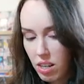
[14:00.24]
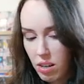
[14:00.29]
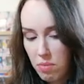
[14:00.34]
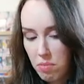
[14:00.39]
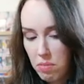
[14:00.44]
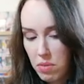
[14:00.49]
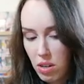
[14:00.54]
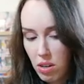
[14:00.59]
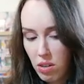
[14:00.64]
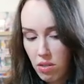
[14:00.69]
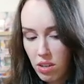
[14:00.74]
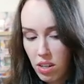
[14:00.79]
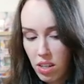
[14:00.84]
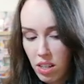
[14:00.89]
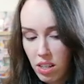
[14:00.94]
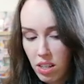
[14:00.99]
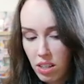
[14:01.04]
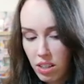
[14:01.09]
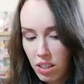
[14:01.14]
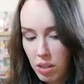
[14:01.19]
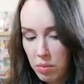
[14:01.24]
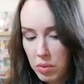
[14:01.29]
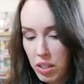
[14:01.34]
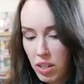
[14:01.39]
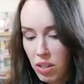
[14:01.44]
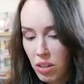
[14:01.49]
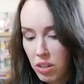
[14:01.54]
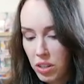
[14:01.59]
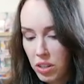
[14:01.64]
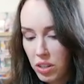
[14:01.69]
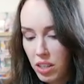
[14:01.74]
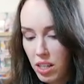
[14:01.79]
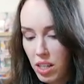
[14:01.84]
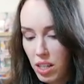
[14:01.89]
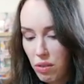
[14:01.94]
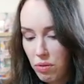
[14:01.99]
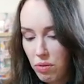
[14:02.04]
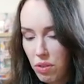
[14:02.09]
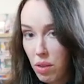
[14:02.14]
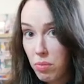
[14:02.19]
Mira, let me know
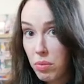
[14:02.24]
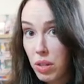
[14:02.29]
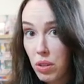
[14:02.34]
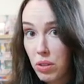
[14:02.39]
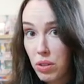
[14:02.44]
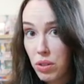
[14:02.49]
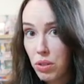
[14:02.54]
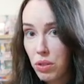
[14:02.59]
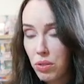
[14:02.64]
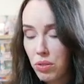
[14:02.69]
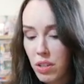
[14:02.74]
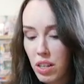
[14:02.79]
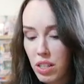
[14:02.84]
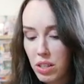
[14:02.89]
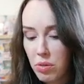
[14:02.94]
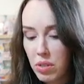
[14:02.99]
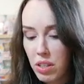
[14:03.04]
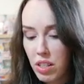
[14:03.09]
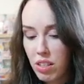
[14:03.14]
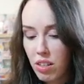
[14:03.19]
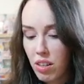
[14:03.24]
if I'm going too fast with this,